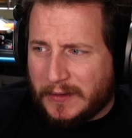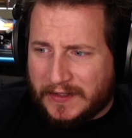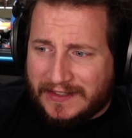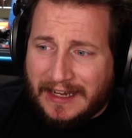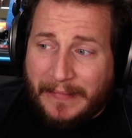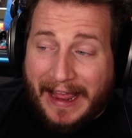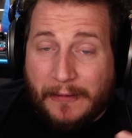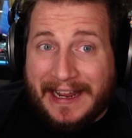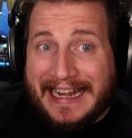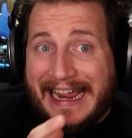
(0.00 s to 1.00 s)
somehow
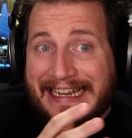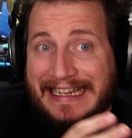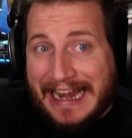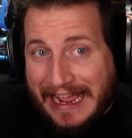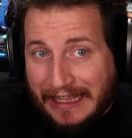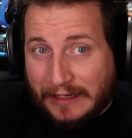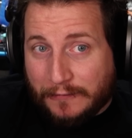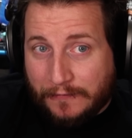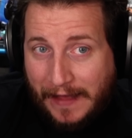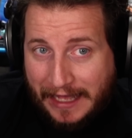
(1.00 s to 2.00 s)
in a negative
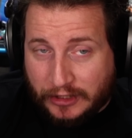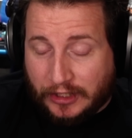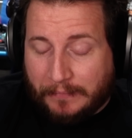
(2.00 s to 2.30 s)
fashion.